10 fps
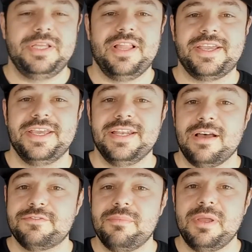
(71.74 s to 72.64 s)
lucky
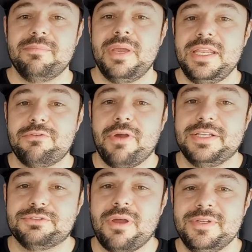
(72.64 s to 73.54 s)
enough to meet many
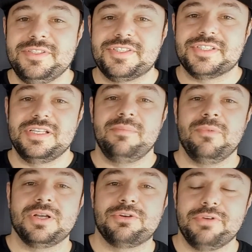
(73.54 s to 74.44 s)
great drummers in
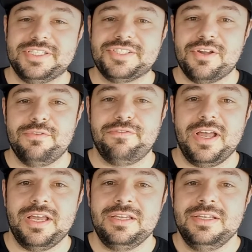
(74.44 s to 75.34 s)
my career so
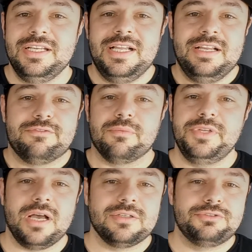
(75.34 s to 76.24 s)
far, from
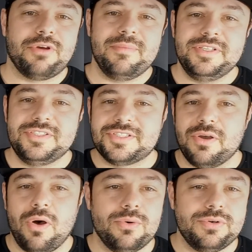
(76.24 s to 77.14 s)
young drummers to
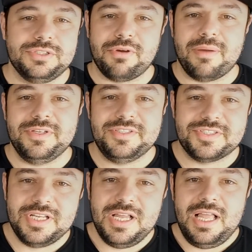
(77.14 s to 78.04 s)
older drummers,